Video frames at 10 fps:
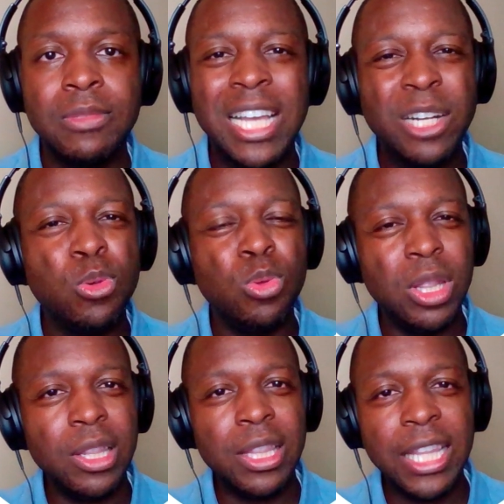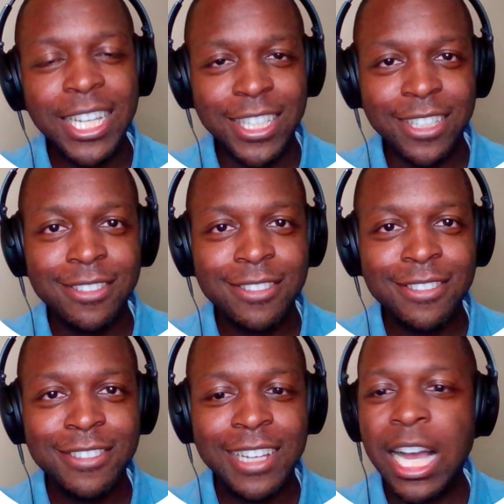I don't like it.
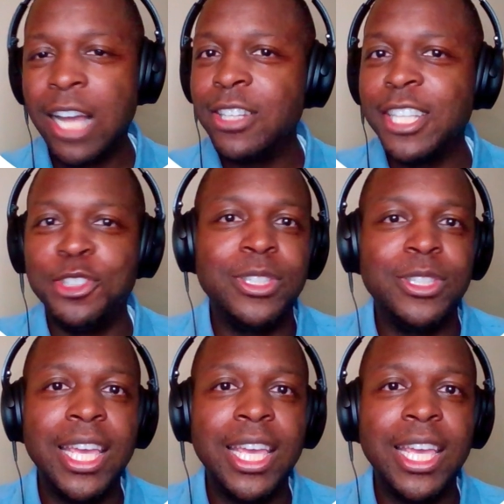I'll let you say